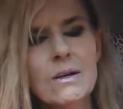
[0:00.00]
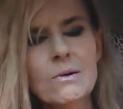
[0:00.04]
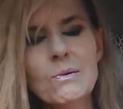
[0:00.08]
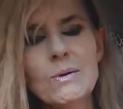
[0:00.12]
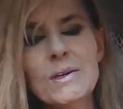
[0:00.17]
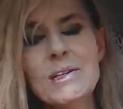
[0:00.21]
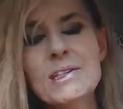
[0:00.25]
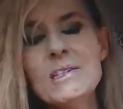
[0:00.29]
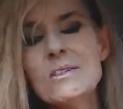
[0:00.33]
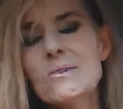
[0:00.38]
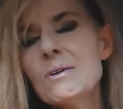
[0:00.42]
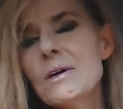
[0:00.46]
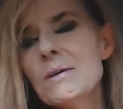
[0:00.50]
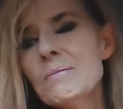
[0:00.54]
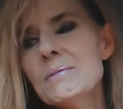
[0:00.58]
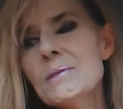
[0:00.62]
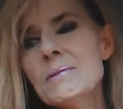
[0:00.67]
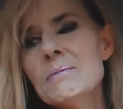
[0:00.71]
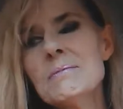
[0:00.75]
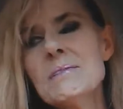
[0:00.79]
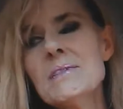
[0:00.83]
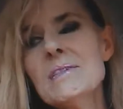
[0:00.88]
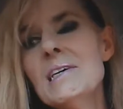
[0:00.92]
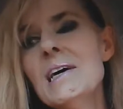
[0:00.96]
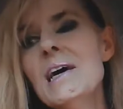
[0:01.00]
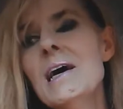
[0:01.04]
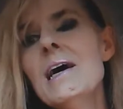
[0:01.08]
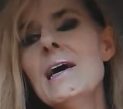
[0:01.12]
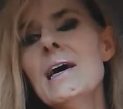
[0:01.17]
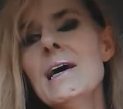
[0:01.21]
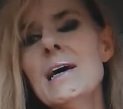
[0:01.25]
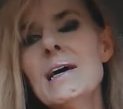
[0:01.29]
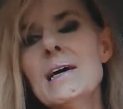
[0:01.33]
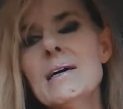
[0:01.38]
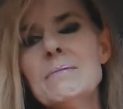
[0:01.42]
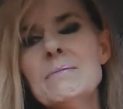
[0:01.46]
We scrub the
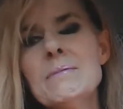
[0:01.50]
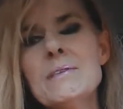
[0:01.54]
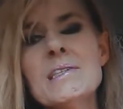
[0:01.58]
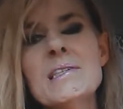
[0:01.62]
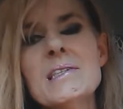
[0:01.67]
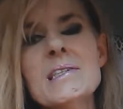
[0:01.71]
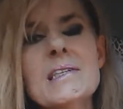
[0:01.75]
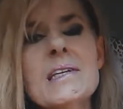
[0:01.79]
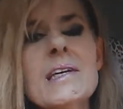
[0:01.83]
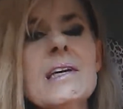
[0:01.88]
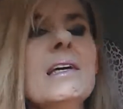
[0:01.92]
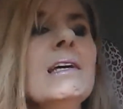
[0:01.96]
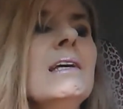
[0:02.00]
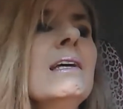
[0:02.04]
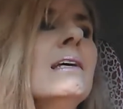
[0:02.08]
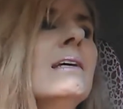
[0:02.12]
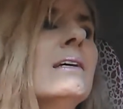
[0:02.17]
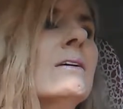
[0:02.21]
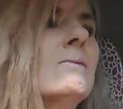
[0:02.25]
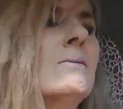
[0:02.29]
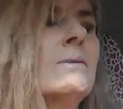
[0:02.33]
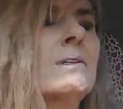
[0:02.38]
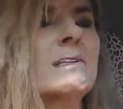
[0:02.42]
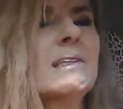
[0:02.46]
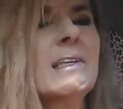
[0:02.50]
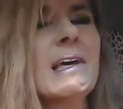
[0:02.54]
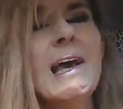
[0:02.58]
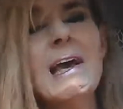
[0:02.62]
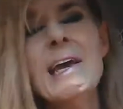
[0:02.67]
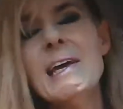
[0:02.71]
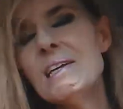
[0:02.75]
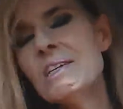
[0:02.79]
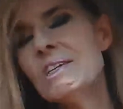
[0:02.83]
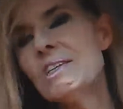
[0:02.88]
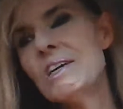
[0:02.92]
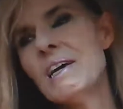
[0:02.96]
tub, the sink with
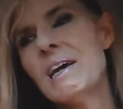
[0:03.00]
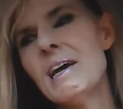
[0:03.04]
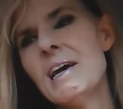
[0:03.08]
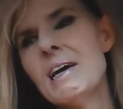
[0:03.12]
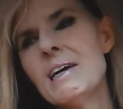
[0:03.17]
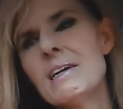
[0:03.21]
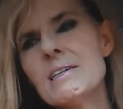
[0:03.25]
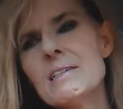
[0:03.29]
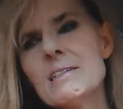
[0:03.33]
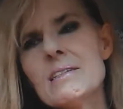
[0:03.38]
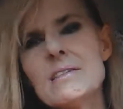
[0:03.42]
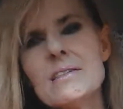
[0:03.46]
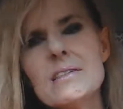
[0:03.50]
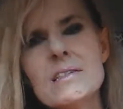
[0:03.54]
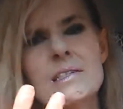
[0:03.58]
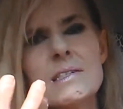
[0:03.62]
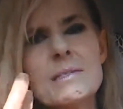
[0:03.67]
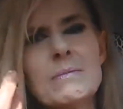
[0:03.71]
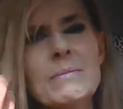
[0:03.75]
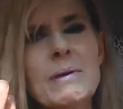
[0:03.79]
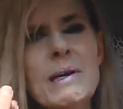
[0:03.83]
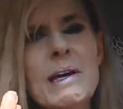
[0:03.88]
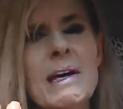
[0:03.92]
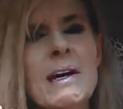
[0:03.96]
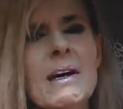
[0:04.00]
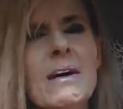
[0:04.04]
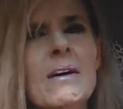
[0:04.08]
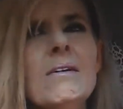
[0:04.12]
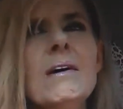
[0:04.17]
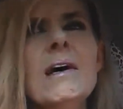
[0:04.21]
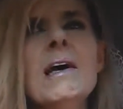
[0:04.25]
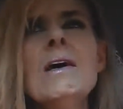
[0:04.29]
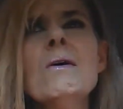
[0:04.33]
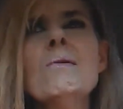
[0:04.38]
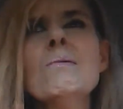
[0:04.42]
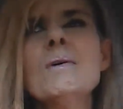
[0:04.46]
Ajax to smell.